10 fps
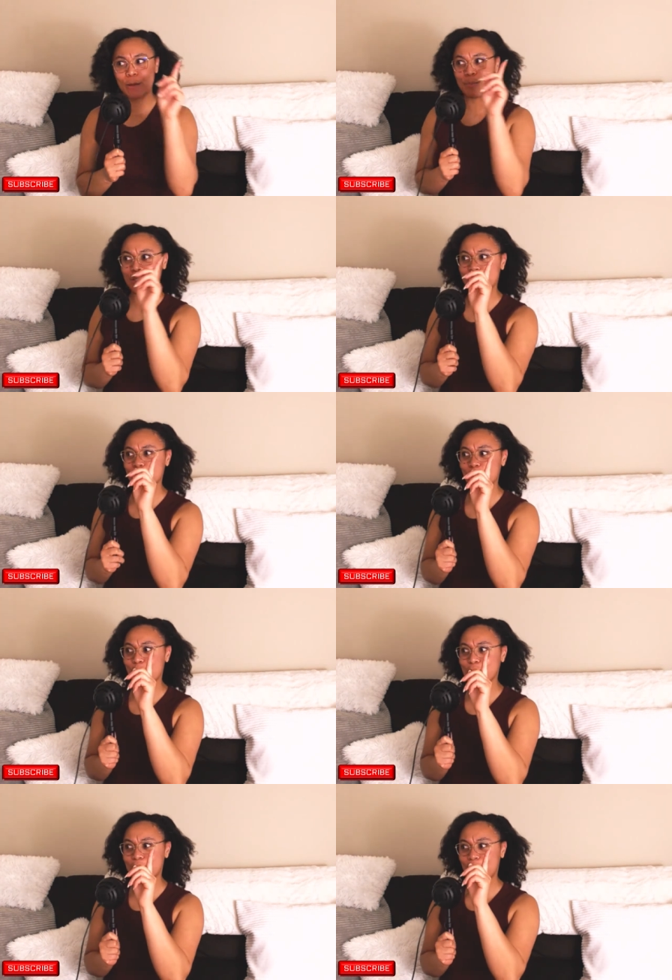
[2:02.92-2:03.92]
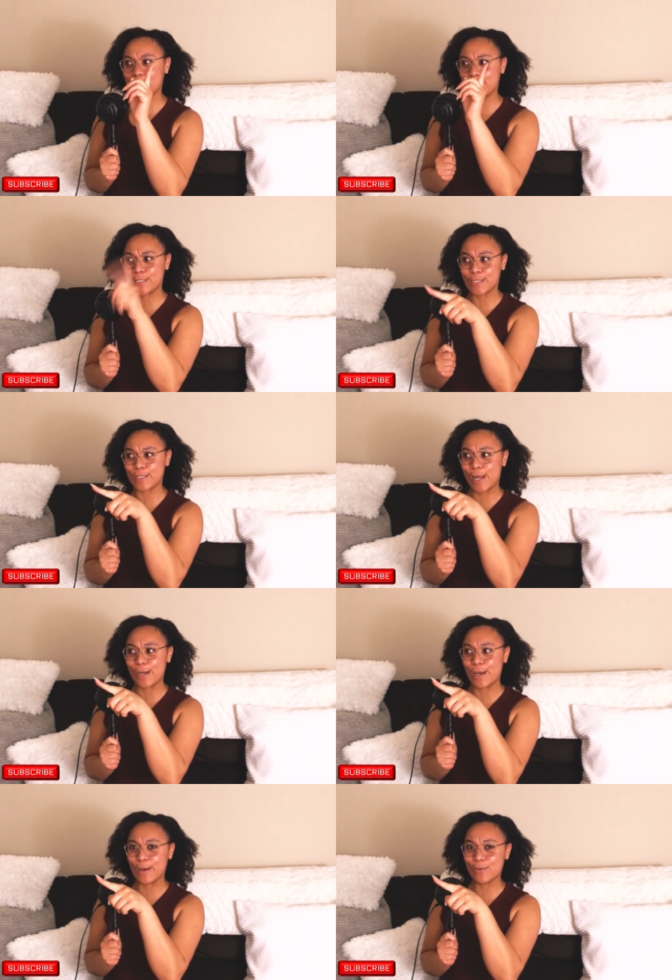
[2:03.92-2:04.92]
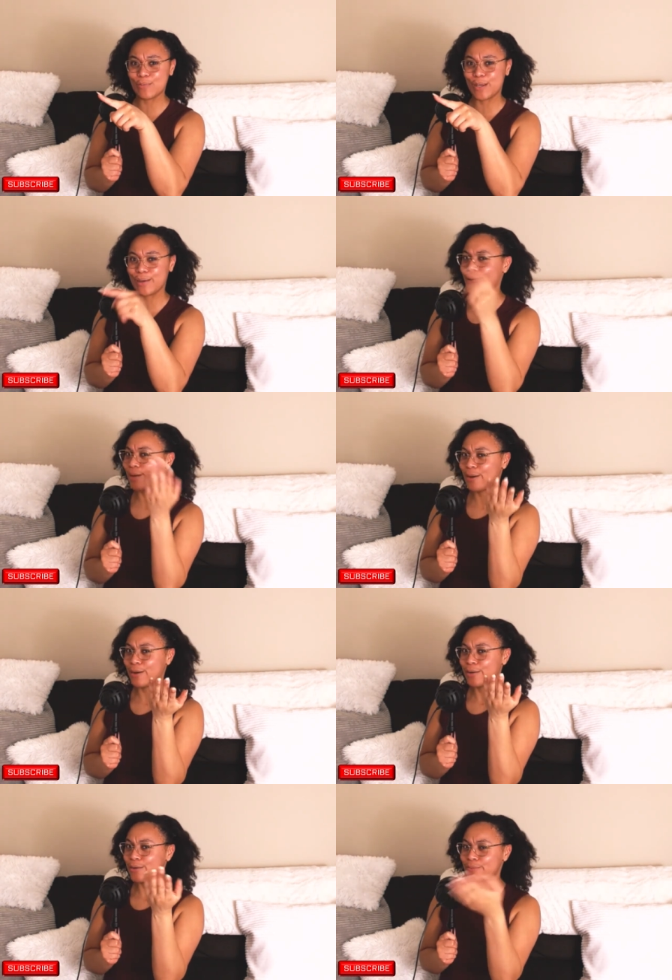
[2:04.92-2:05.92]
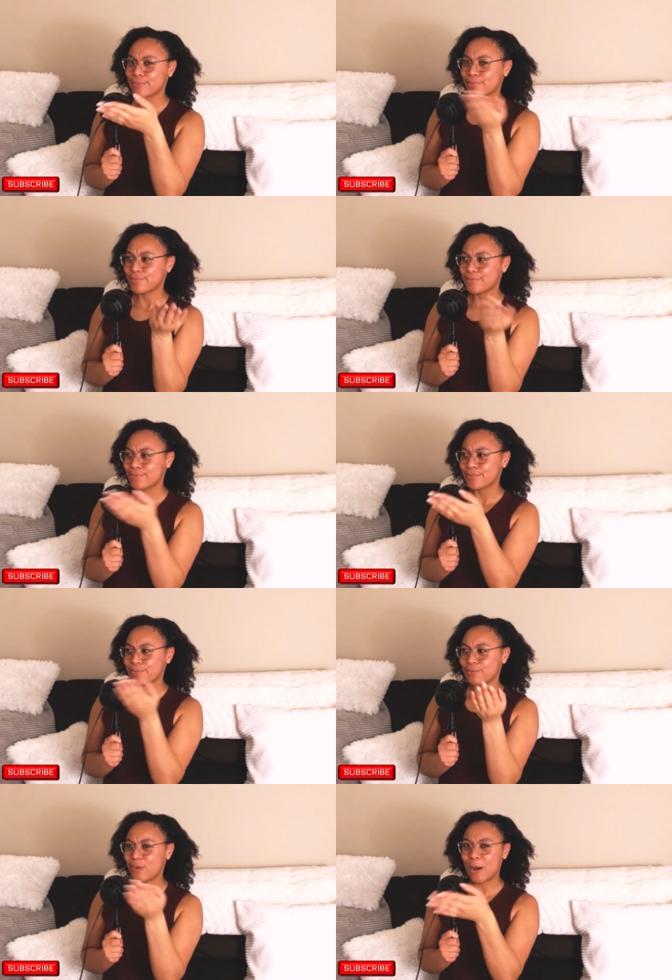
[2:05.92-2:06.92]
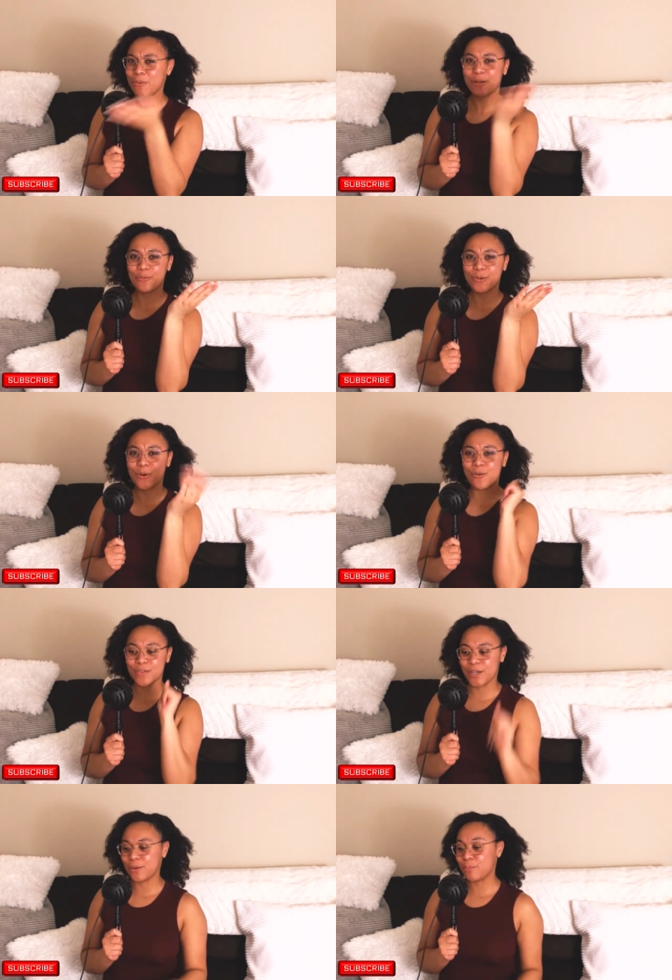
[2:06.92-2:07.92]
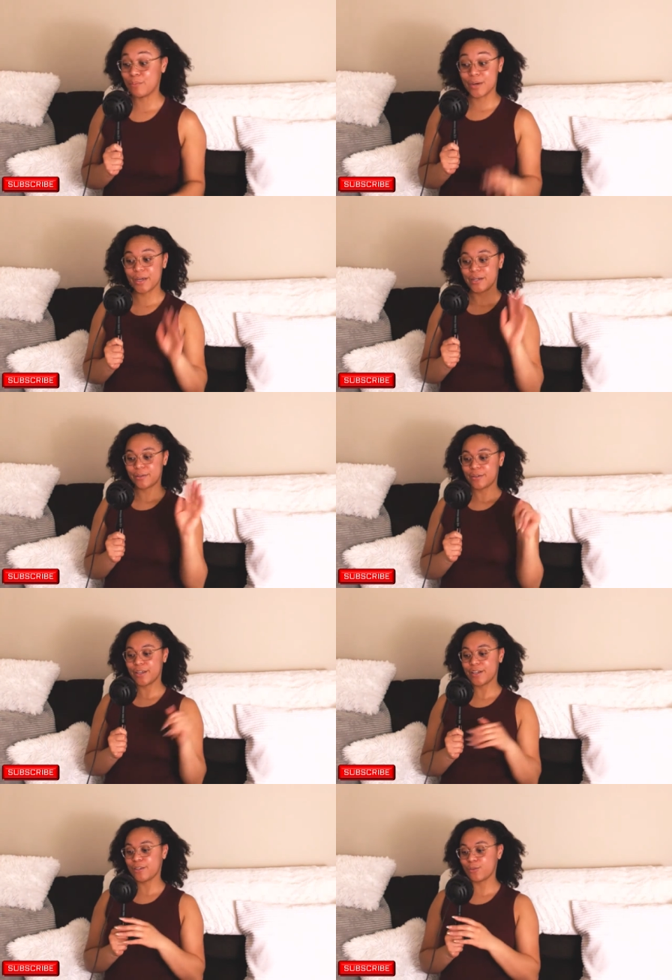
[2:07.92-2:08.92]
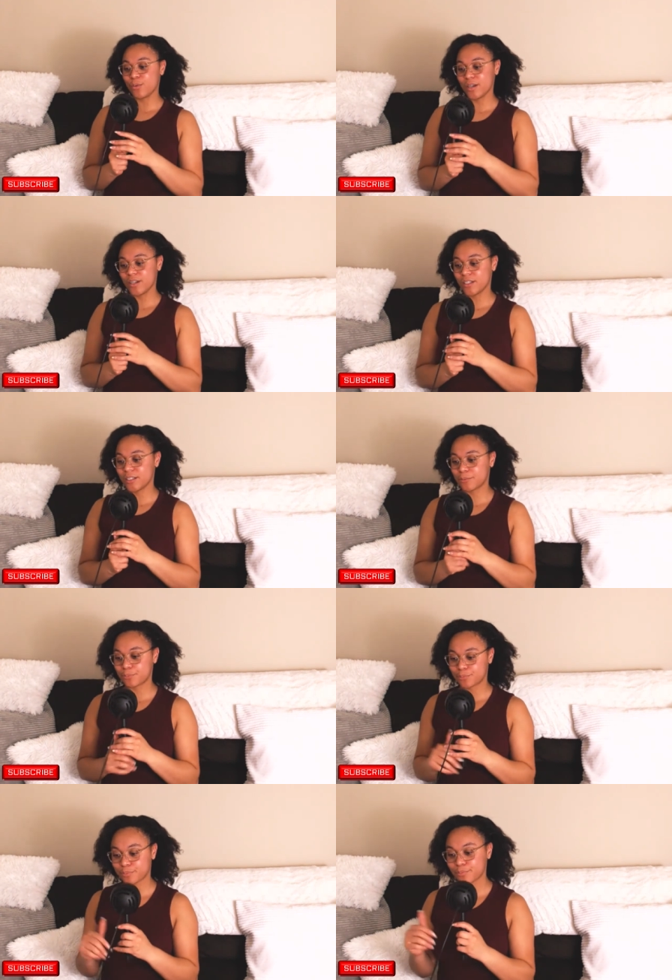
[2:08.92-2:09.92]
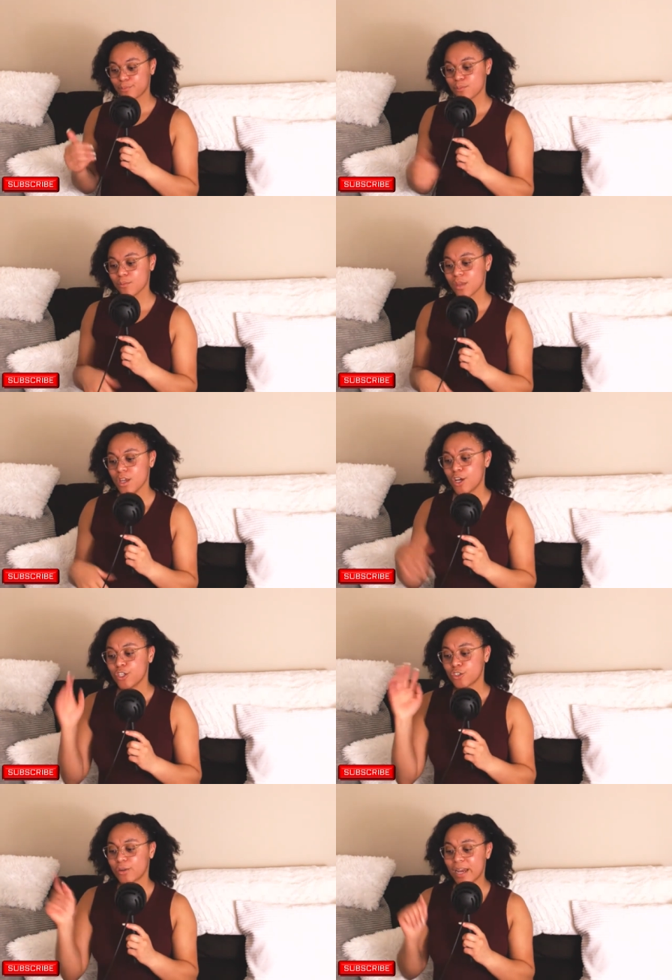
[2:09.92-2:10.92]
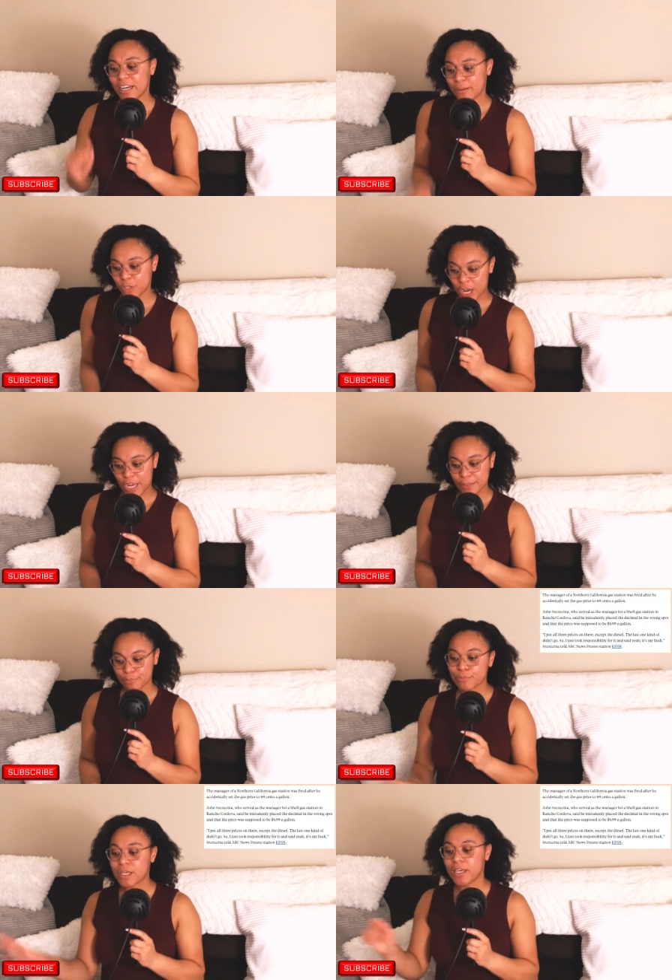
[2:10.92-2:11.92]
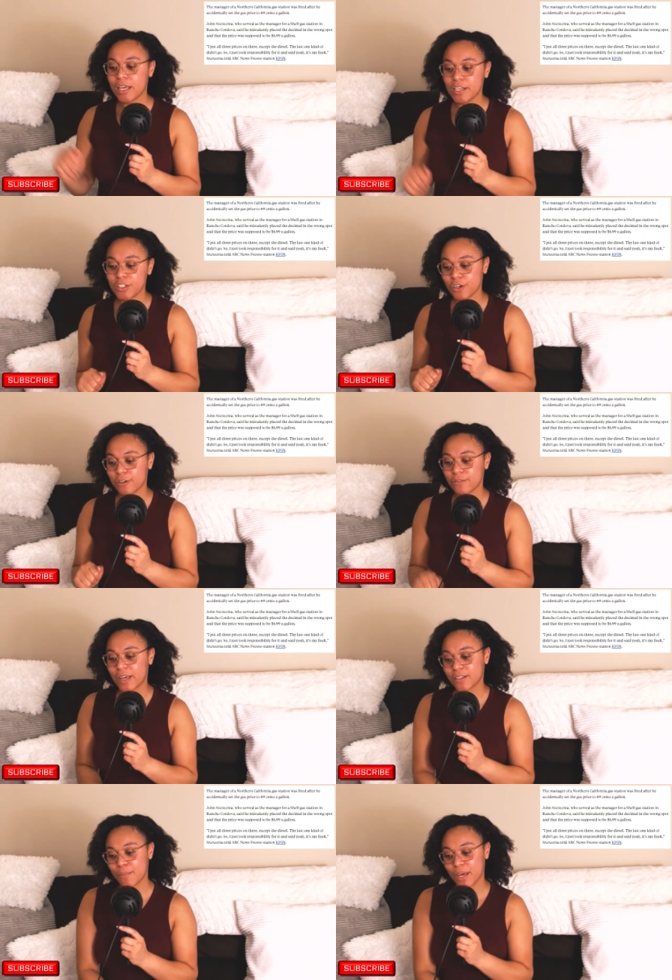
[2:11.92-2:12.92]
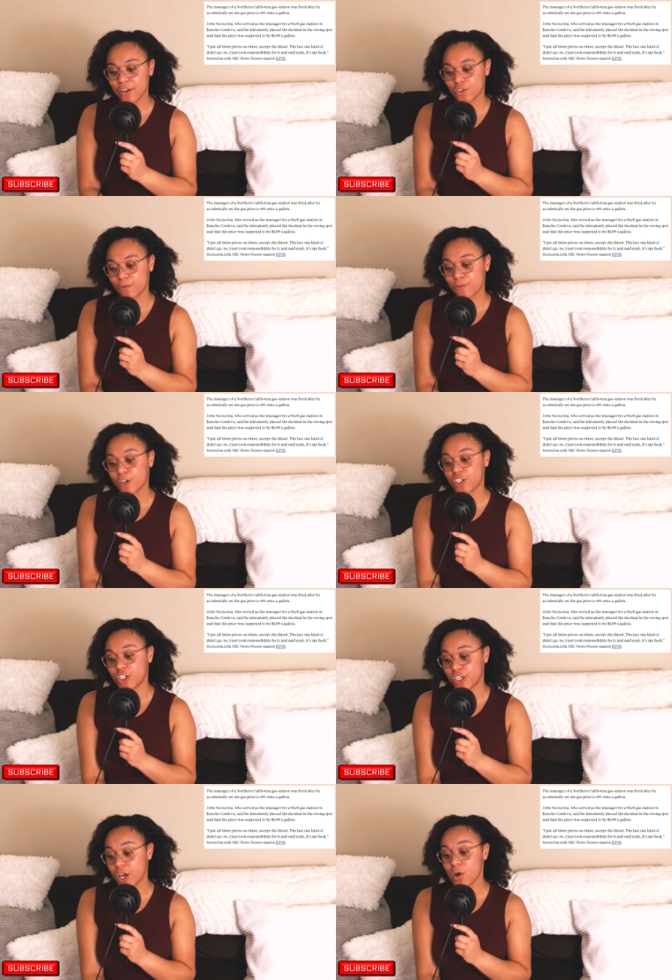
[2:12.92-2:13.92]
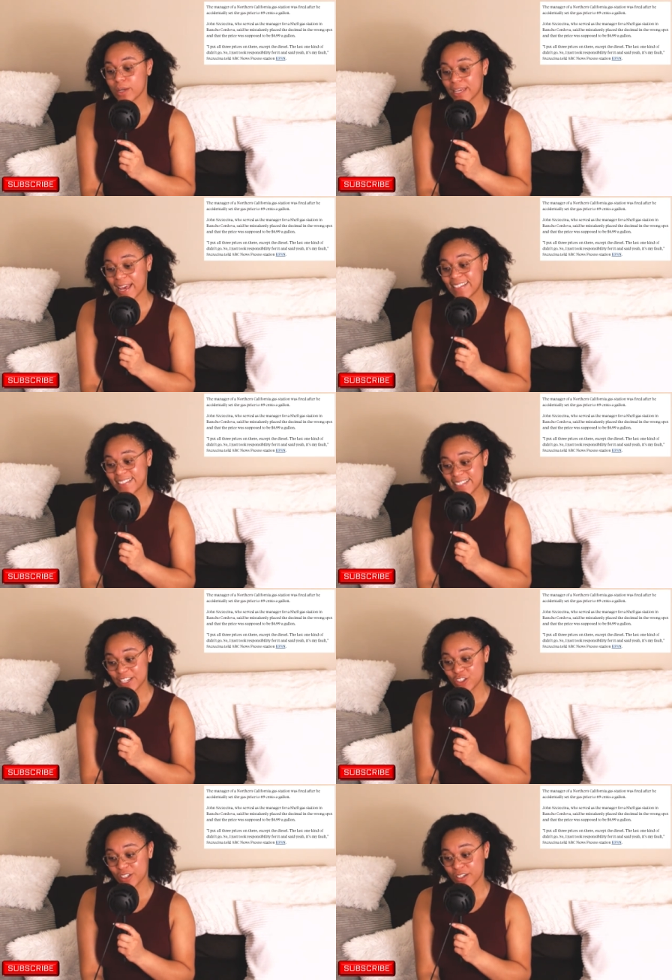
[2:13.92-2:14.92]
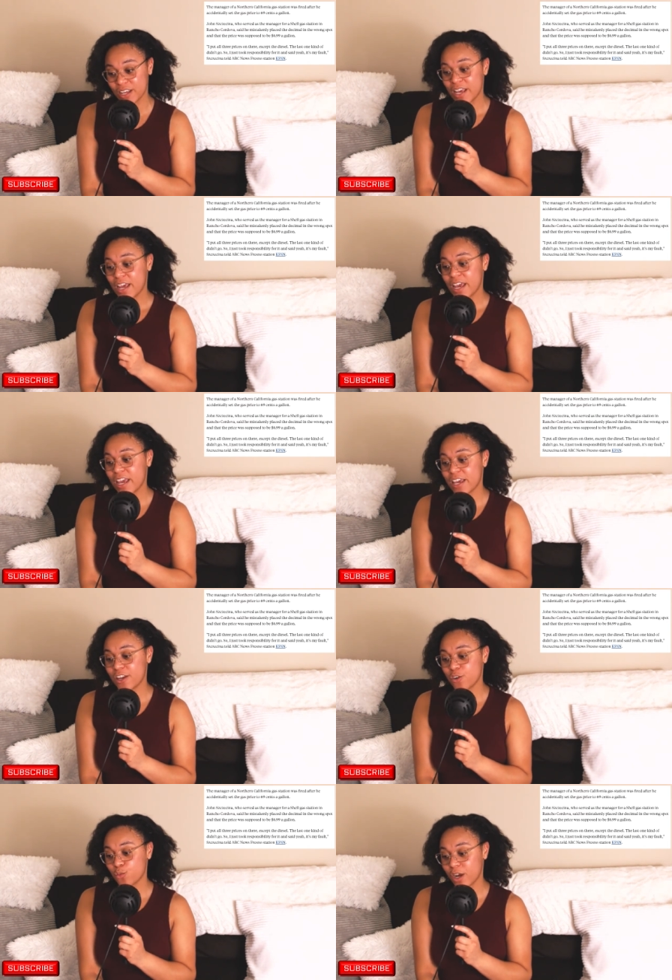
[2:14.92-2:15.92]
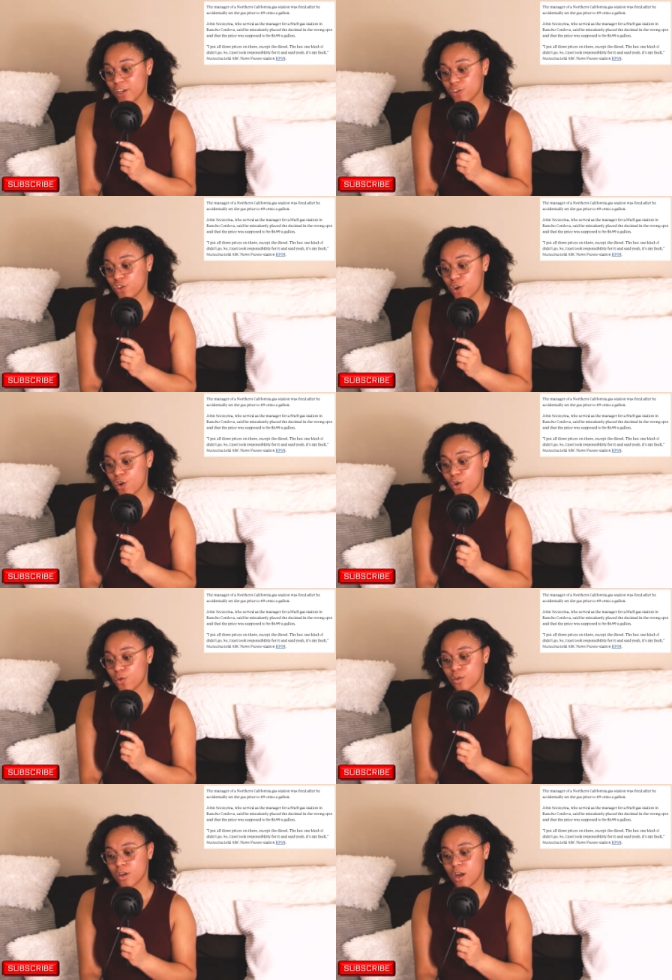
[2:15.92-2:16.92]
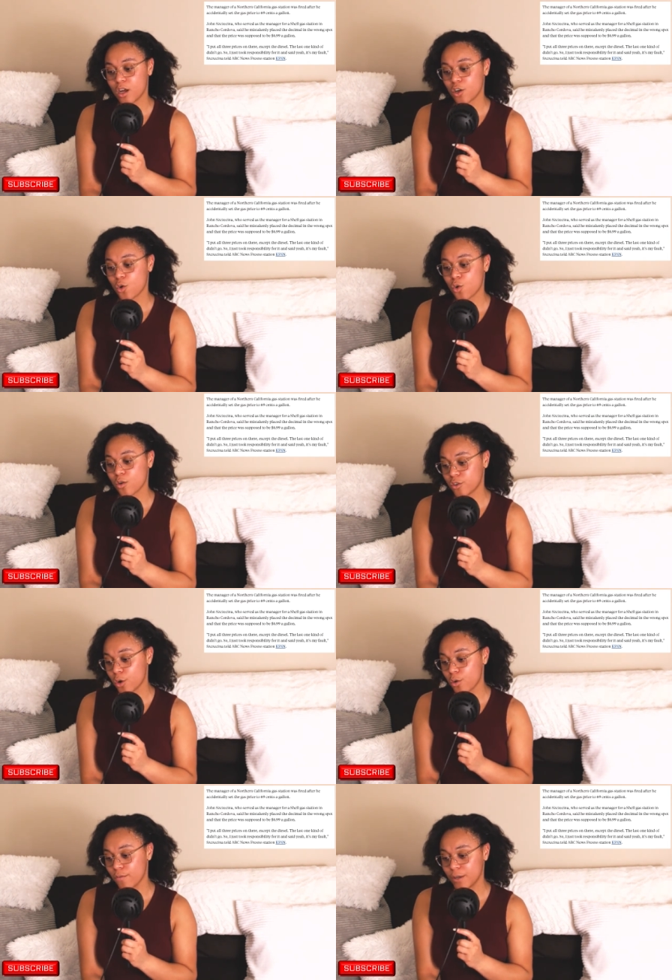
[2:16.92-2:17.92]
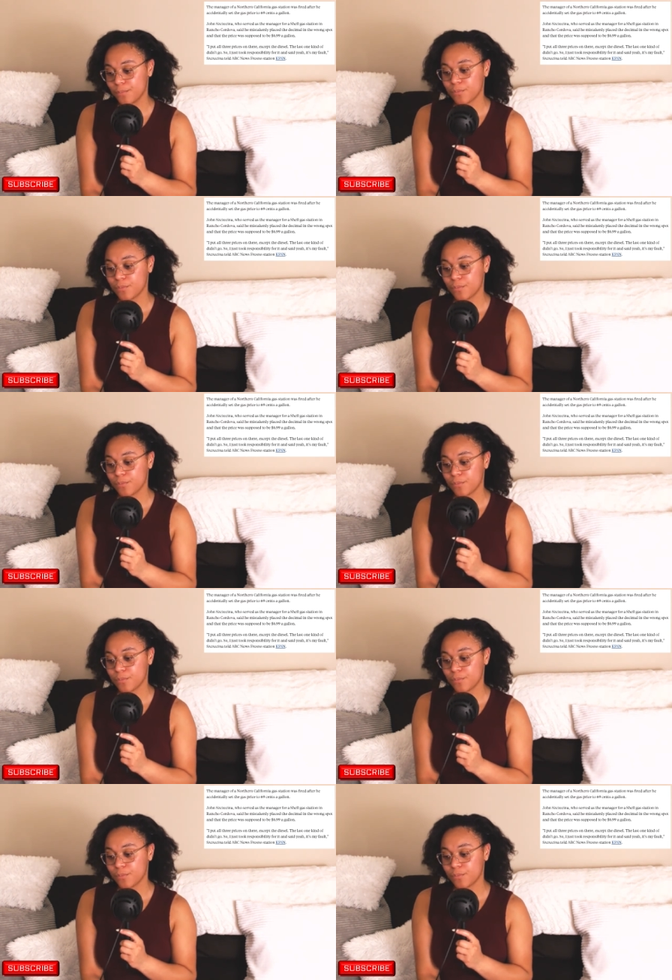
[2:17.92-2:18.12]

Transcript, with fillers: but this one was like $6.99. I'm like, why would anyone go over there? But it is what it is. So a guy named John, he served as a manager for a Shell gas station in Rancho Cordova,